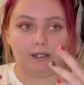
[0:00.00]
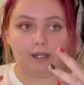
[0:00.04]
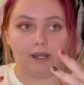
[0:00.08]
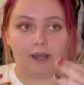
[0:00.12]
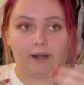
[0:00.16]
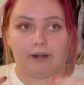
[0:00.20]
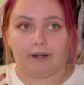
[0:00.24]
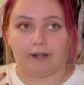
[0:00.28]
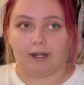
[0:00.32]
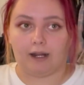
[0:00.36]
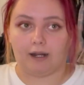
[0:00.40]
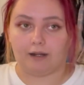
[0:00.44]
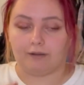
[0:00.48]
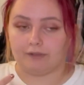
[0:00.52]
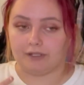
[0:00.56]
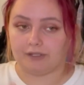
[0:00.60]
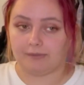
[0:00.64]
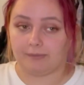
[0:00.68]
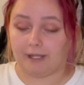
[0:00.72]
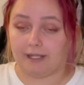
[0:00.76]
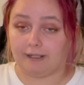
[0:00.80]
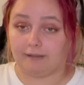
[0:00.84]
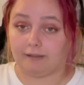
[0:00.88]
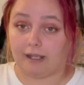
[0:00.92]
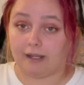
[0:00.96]
And I kind of
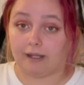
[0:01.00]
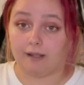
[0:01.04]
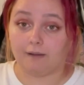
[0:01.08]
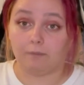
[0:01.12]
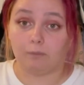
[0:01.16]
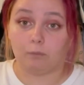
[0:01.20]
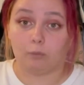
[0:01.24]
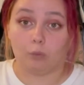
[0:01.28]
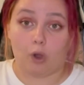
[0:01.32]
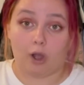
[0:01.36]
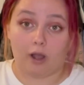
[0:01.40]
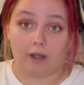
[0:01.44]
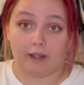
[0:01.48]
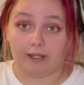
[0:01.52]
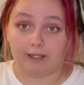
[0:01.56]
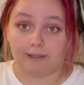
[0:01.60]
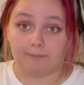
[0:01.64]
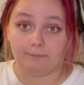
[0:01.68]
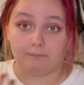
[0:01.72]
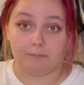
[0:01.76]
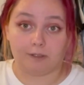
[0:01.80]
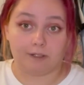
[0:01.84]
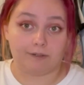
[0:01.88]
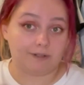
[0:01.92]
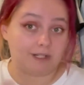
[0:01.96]
explained like what I
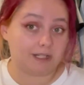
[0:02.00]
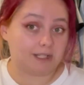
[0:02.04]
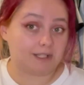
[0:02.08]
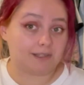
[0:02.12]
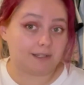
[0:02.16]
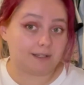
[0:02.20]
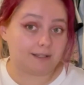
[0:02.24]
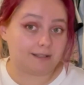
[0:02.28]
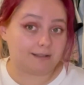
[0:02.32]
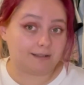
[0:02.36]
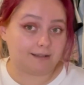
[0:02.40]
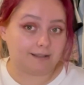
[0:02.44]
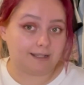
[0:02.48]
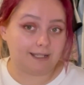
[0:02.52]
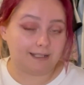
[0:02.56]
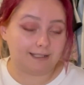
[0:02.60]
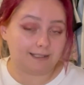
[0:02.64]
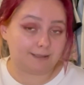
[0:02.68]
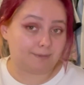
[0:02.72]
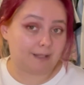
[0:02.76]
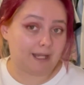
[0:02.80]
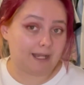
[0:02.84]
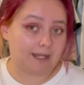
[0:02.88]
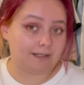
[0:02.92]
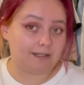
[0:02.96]
previously
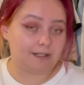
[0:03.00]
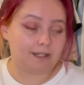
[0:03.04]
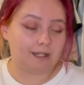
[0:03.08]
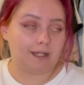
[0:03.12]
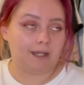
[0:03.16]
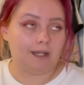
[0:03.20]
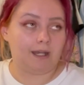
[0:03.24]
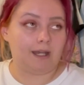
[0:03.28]
explained,